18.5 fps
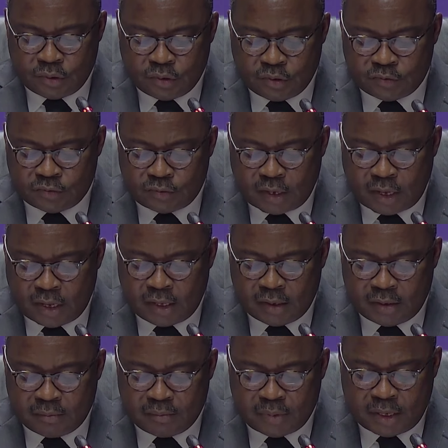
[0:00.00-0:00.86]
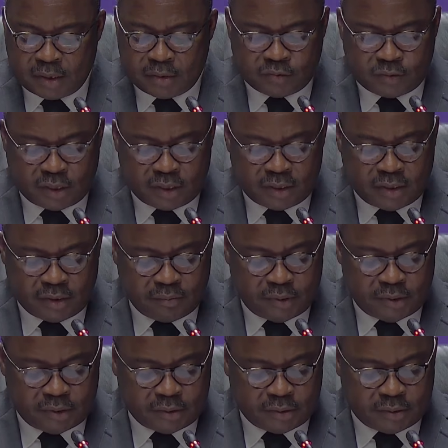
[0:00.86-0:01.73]
of our Bank of Ghana
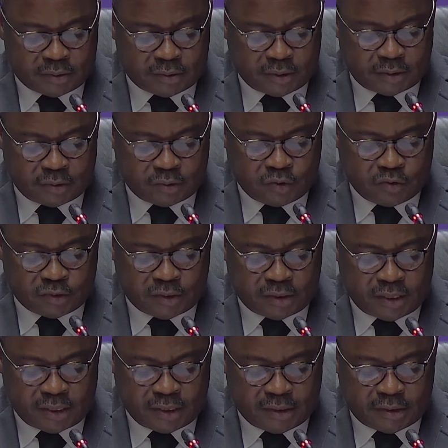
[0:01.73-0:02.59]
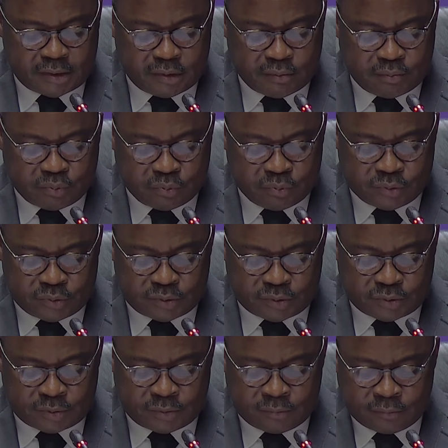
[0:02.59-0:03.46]
bills and overnight
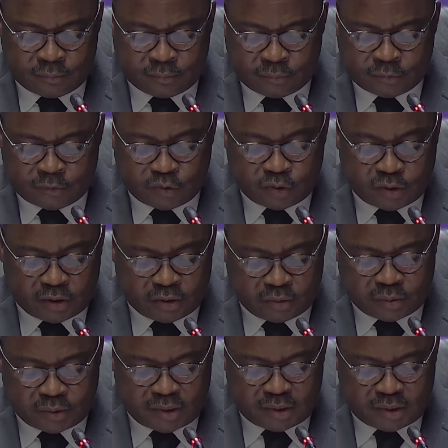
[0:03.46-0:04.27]
depots for liquidity.